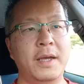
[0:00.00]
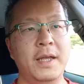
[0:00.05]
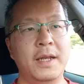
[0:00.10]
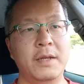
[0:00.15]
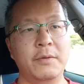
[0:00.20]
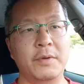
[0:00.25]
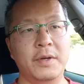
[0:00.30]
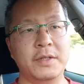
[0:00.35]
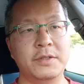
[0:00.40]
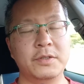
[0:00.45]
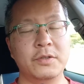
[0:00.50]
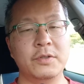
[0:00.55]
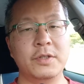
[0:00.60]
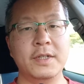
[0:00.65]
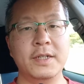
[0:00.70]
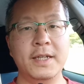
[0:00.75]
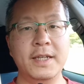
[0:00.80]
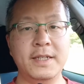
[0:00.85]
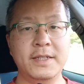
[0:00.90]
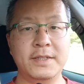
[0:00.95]
Anyway, so
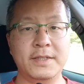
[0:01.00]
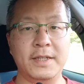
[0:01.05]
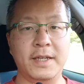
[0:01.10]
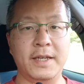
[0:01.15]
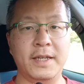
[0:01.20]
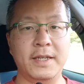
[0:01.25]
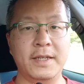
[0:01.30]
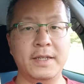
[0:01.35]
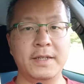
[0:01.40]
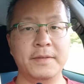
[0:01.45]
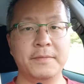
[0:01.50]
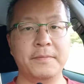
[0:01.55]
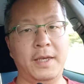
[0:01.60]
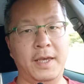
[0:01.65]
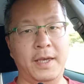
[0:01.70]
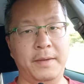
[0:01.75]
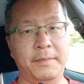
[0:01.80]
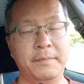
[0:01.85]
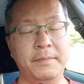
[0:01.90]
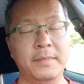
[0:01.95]
the next day
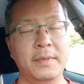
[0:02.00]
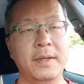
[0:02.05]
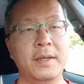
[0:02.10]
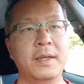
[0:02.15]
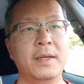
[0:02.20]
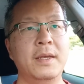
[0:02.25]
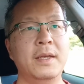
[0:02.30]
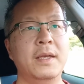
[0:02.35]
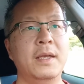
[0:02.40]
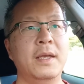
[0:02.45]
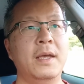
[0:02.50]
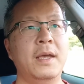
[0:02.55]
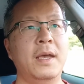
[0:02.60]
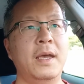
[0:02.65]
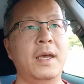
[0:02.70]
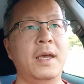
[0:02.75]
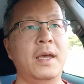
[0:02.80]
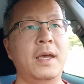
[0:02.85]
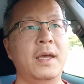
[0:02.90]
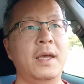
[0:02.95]
came,
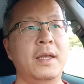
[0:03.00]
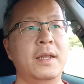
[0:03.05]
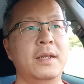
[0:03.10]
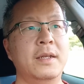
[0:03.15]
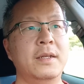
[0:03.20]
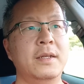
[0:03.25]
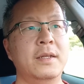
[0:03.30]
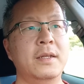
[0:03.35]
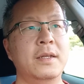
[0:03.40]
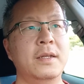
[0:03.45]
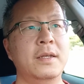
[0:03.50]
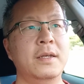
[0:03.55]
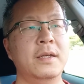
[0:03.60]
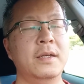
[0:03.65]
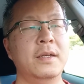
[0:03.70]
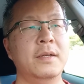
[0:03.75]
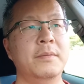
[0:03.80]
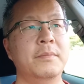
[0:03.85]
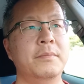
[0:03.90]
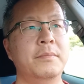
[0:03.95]
and
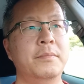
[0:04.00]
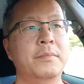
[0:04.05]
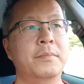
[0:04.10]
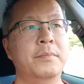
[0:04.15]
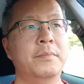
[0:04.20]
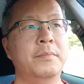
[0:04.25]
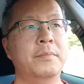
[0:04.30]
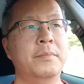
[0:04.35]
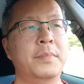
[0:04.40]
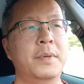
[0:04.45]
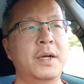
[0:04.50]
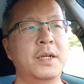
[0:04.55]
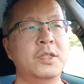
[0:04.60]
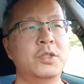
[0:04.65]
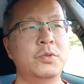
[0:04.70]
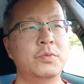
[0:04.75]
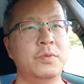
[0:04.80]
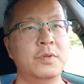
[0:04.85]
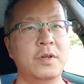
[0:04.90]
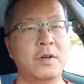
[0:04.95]
by
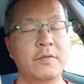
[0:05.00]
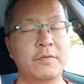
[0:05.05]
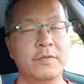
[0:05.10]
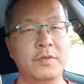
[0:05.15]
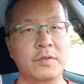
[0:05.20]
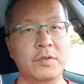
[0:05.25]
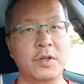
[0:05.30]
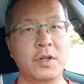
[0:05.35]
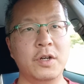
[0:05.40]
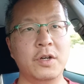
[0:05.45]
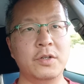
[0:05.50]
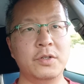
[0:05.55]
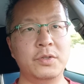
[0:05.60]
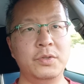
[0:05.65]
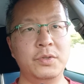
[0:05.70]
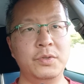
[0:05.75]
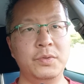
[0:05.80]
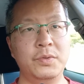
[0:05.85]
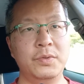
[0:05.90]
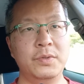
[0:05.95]
12 o'clock
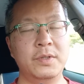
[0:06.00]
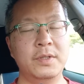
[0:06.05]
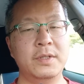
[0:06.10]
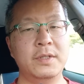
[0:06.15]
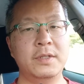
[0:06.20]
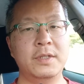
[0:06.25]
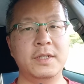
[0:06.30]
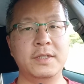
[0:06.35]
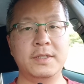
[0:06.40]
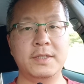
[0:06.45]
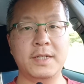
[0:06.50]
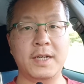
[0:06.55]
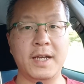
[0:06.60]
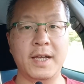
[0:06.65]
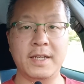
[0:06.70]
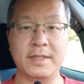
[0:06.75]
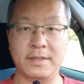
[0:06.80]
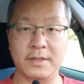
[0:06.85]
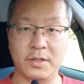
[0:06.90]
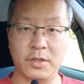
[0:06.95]
noon, this
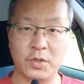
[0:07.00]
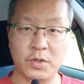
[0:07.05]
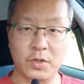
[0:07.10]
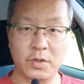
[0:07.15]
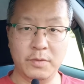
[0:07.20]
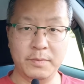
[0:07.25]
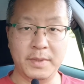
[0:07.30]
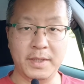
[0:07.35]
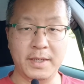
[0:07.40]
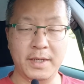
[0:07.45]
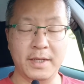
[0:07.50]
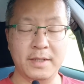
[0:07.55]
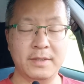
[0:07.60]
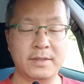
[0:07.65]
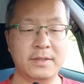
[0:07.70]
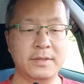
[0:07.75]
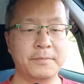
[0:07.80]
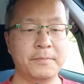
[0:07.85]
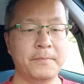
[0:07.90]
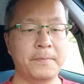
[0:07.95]
guy hasn't called me
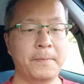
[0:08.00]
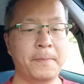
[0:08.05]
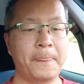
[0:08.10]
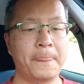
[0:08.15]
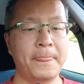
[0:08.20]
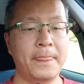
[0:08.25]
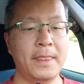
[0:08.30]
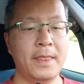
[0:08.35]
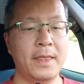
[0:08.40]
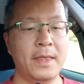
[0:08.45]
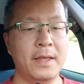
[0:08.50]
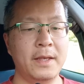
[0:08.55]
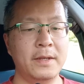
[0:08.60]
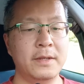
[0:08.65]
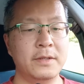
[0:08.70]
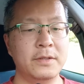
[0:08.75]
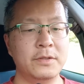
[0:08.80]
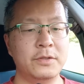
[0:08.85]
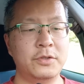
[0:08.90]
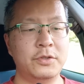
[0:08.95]
yet.
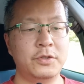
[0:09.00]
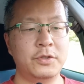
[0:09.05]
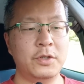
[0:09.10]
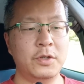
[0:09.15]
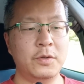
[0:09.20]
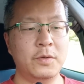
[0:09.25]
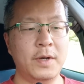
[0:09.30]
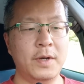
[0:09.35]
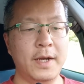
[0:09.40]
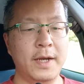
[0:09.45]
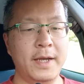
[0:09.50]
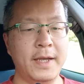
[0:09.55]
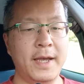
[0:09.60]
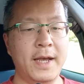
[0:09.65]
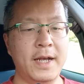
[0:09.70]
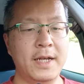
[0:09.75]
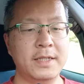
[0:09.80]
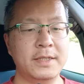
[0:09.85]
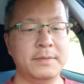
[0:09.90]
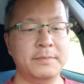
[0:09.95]
So I
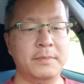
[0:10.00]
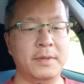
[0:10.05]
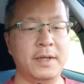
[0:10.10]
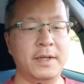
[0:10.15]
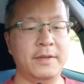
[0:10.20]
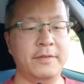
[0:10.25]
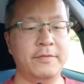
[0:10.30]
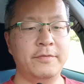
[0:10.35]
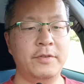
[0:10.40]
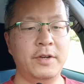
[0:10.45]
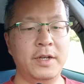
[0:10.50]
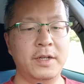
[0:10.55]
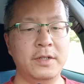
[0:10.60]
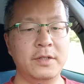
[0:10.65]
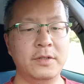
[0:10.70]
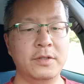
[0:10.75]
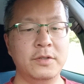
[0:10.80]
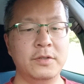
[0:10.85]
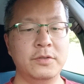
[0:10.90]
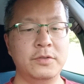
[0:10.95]
asked my
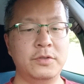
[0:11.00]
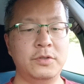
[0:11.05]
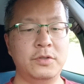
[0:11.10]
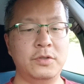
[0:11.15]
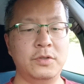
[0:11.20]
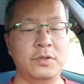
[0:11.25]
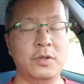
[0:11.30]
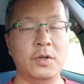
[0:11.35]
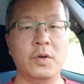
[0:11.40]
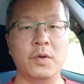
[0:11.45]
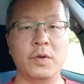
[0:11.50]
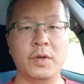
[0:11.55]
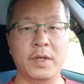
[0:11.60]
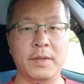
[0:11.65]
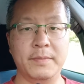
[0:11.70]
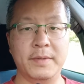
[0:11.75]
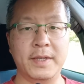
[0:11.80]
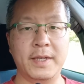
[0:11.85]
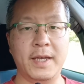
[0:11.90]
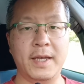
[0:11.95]
friend to call
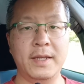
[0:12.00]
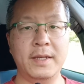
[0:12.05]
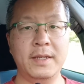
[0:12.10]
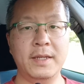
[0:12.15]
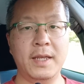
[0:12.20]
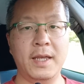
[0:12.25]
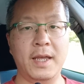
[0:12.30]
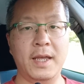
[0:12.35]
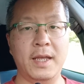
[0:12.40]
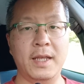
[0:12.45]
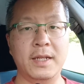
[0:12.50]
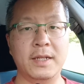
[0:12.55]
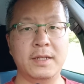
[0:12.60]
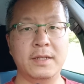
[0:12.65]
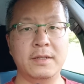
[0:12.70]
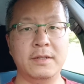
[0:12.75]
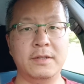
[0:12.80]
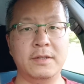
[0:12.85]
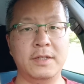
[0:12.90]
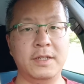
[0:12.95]
him again,
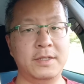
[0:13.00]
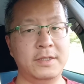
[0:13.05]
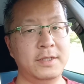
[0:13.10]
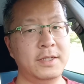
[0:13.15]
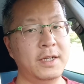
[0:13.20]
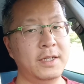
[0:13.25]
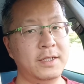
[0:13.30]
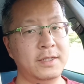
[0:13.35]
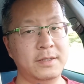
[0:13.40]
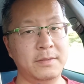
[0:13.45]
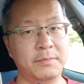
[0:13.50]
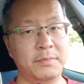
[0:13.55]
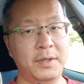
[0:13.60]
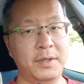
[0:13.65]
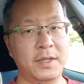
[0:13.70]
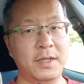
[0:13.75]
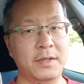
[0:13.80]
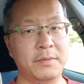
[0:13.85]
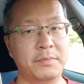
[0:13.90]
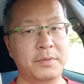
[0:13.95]
and this guy doesn't
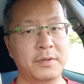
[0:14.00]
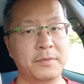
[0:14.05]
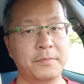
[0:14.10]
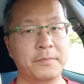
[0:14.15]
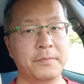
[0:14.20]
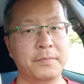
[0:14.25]
pick up.